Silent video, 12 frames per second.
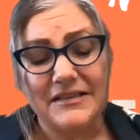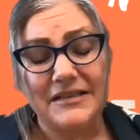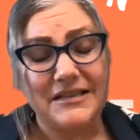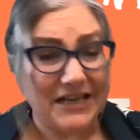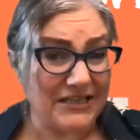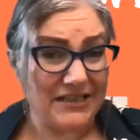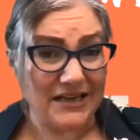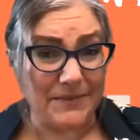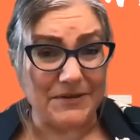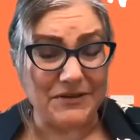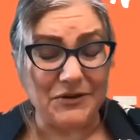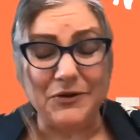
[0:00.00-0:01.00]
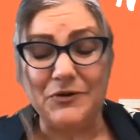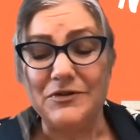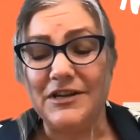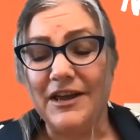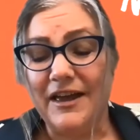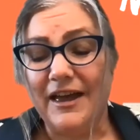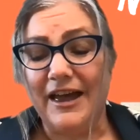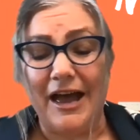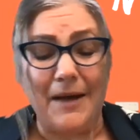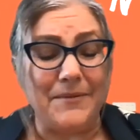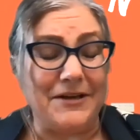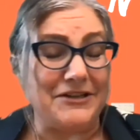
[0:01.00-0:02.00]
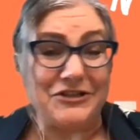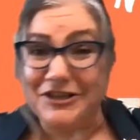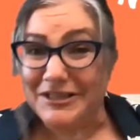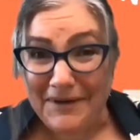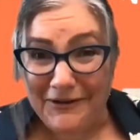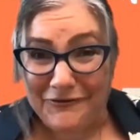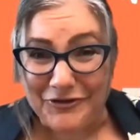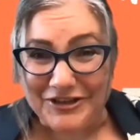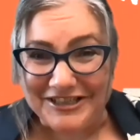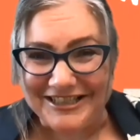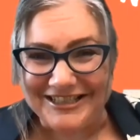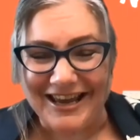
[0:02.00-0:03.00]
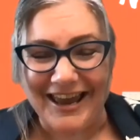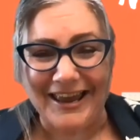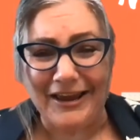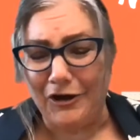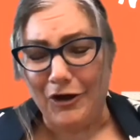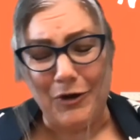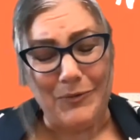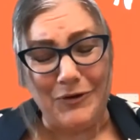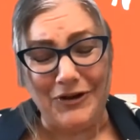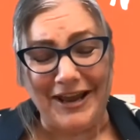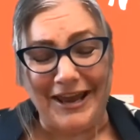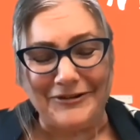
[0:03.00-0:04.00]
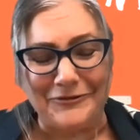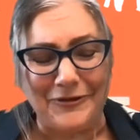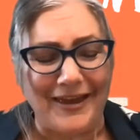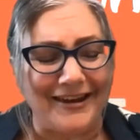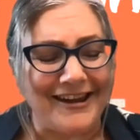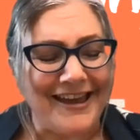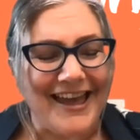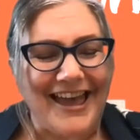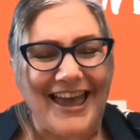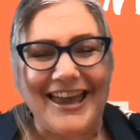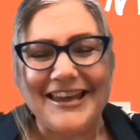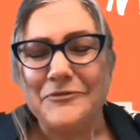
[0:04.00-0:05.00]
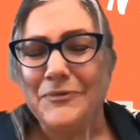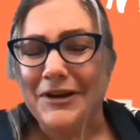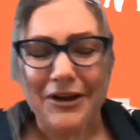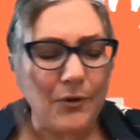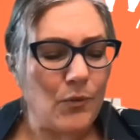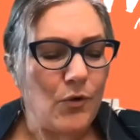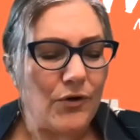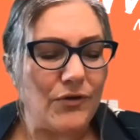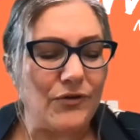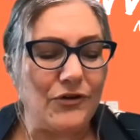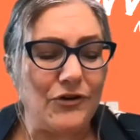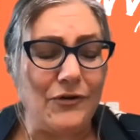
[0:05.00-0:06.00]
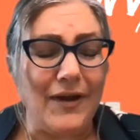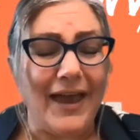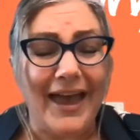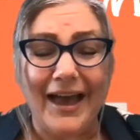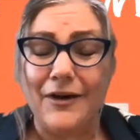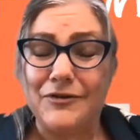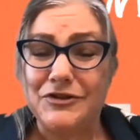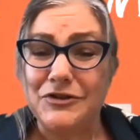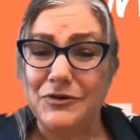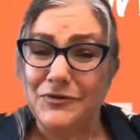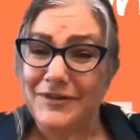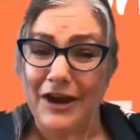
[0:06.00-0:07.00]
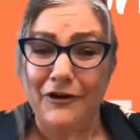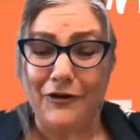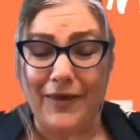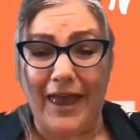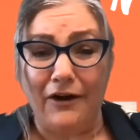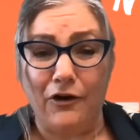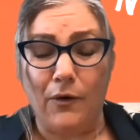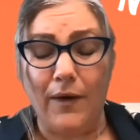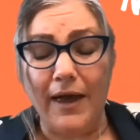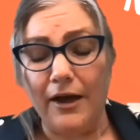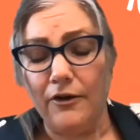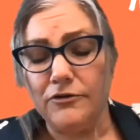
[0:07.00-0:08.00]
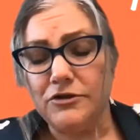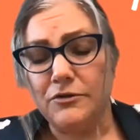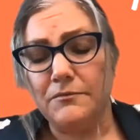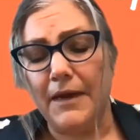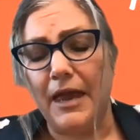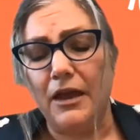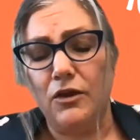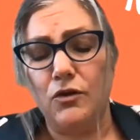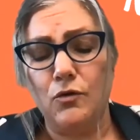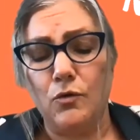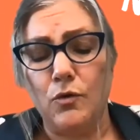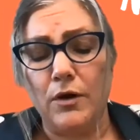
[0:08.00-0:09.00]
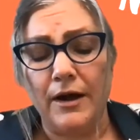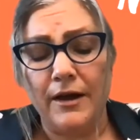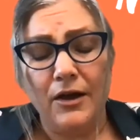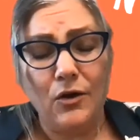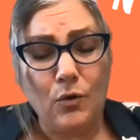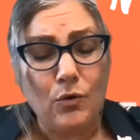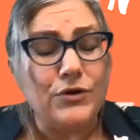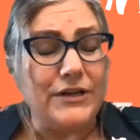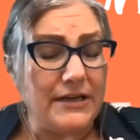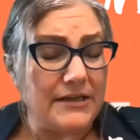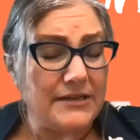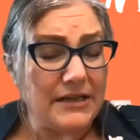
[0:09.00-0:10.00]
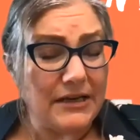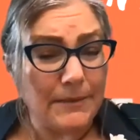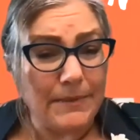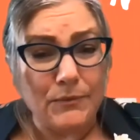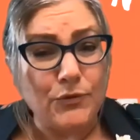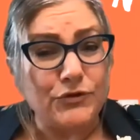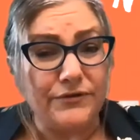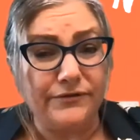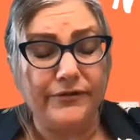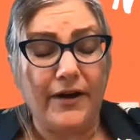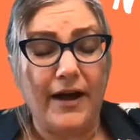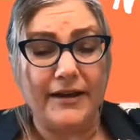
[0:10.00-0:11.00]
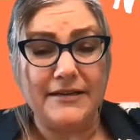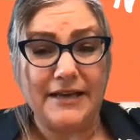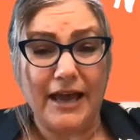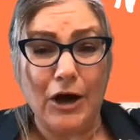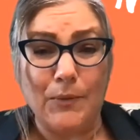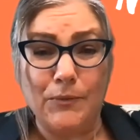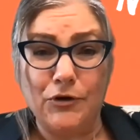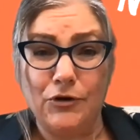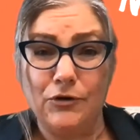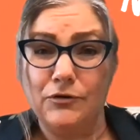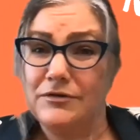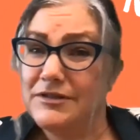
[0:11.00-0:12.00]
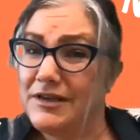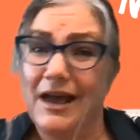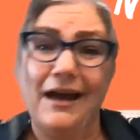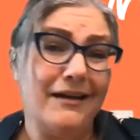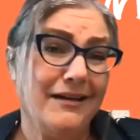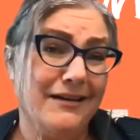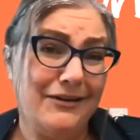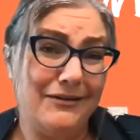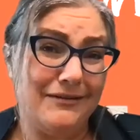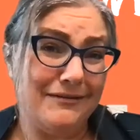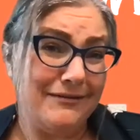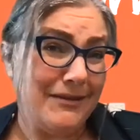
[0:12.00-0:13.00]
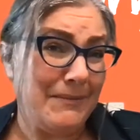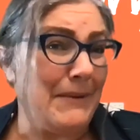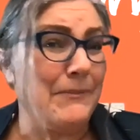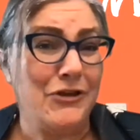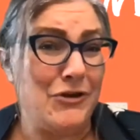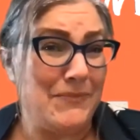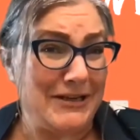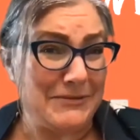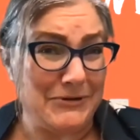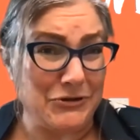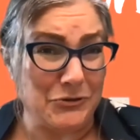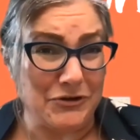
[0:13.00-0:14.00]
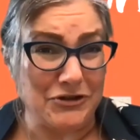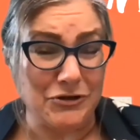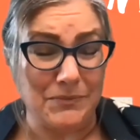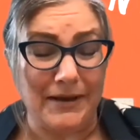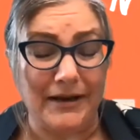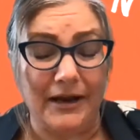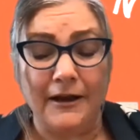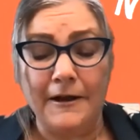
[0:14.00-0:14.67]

a teaching episode. It's just my voice today. I hope you can handle that. And we're going to walk through how to narrow the arrow, how to make your audience a little bit more defined to help you target the people that you're meant to be talking to better.